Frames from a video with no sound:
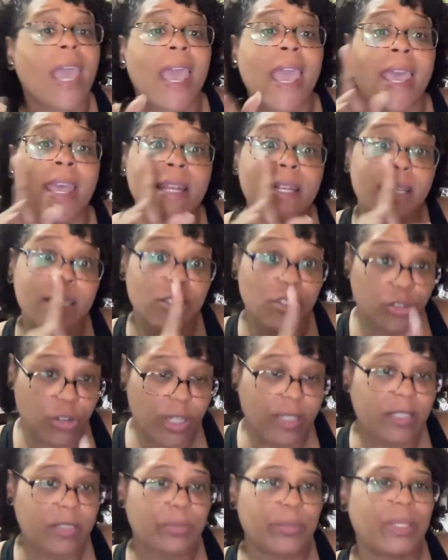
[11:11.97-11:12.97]
And
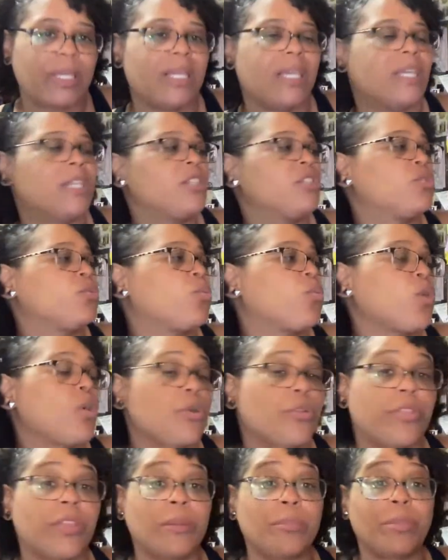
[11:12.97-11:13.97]
trust me, it is
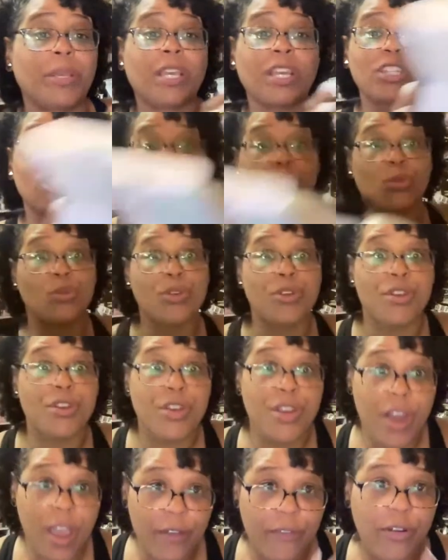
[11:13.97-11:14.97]
worth it because you
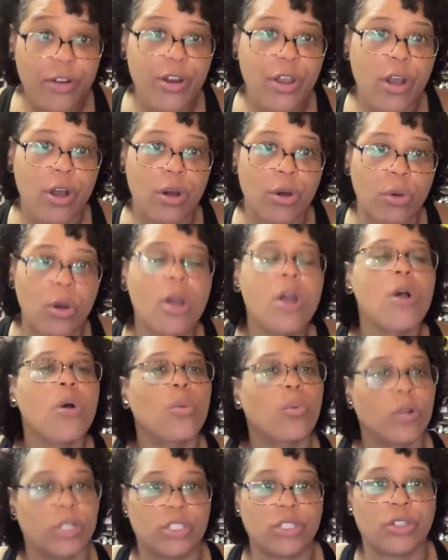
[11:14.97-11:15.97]
never know
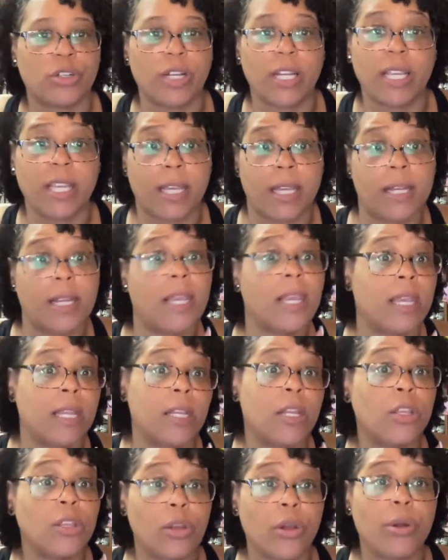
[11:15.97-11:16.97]
what you're going to get
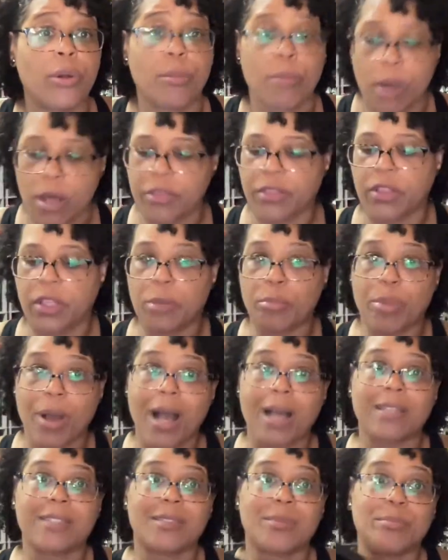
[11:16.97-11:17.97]
in your monthly
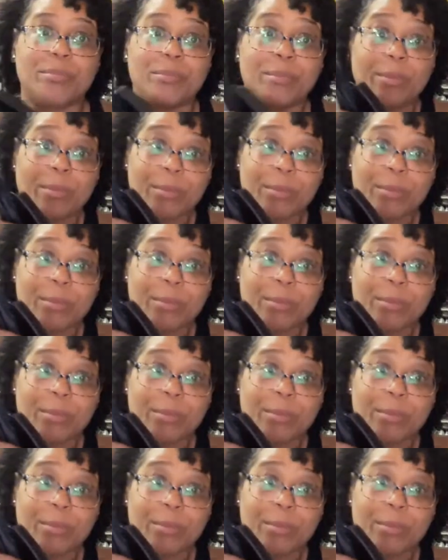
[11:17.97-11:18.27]
box